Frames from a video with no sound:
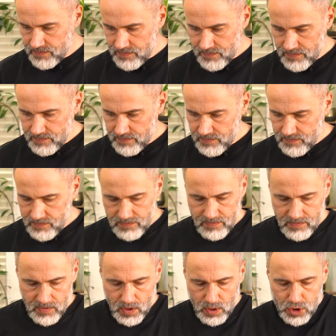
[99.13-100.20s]
I'll
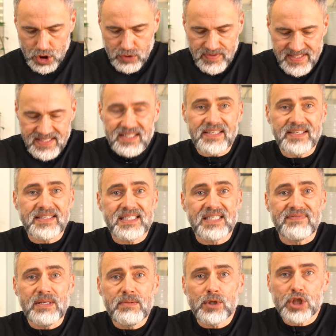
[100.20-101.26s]
start by gently
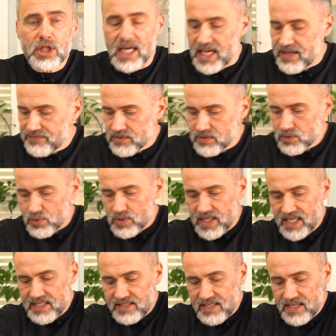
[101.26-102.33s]
sweating the
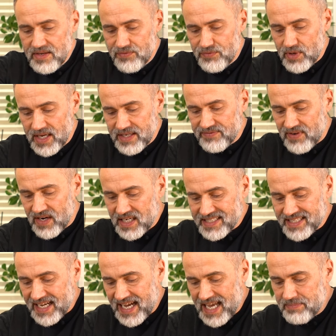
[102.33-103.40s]
onion strips for about
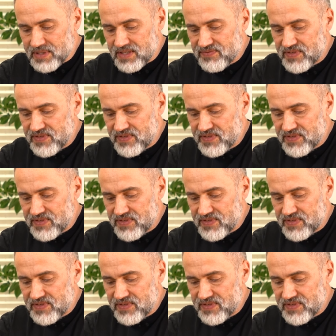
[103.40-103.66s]
3 to